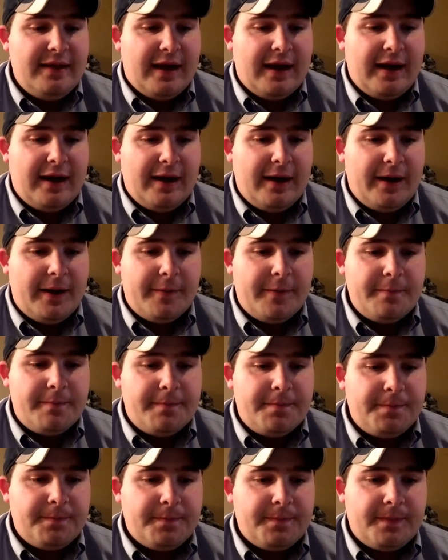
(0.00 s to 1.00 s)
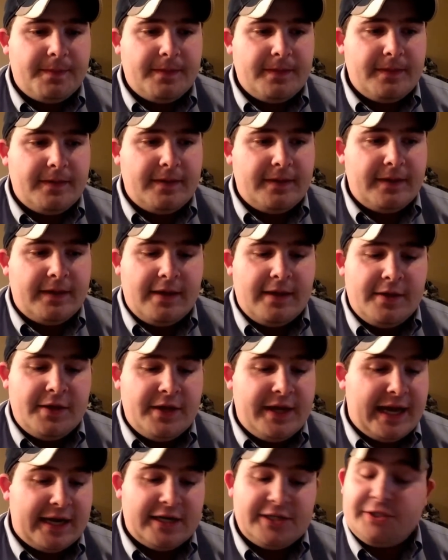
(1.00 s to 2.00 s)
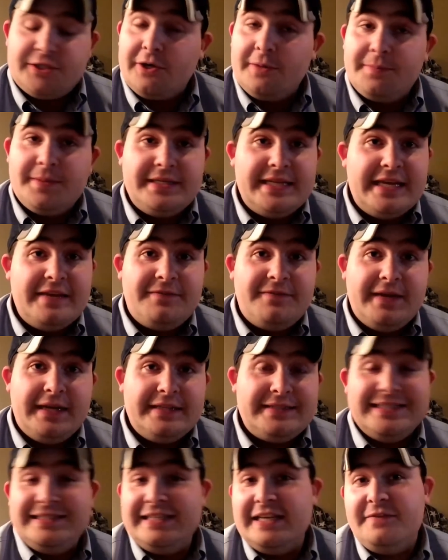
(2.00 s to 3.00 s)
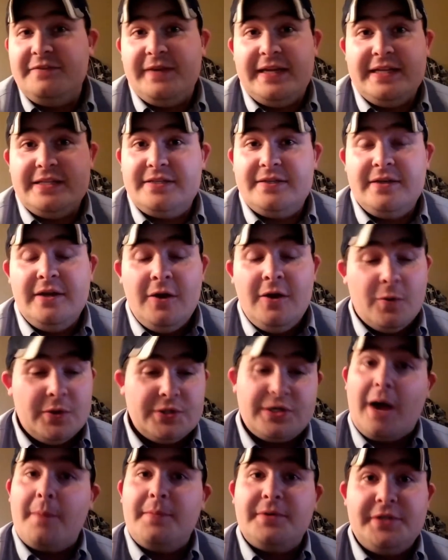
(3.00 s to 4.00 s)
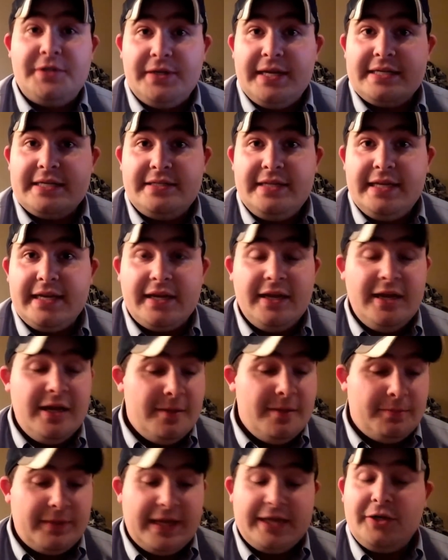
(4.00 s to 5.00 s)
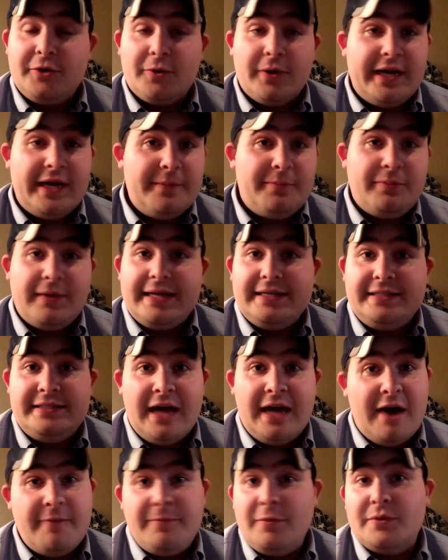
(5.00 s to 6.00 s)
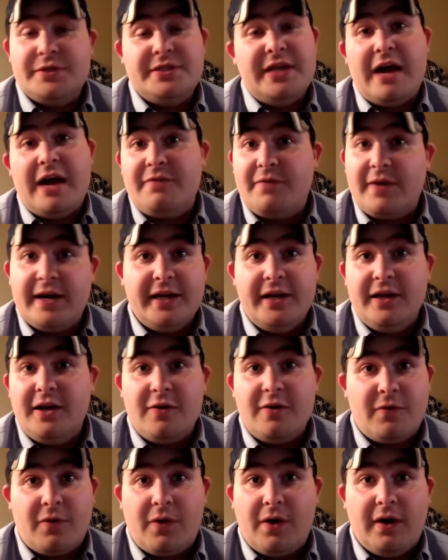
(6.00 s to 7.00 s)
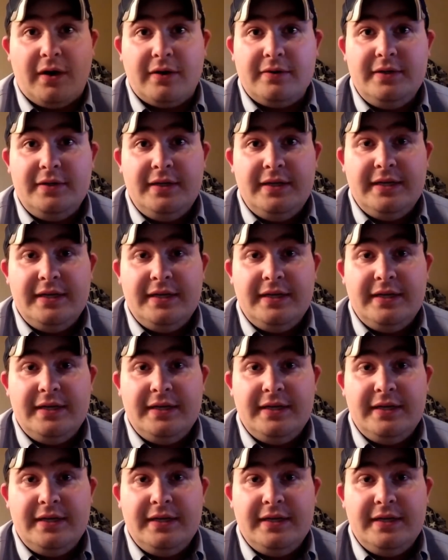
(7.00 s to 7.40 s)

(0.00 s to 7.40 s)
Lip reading: You got to shore up the defense. The defense was opportunistic, played gritty, played tough, but was not very good overall.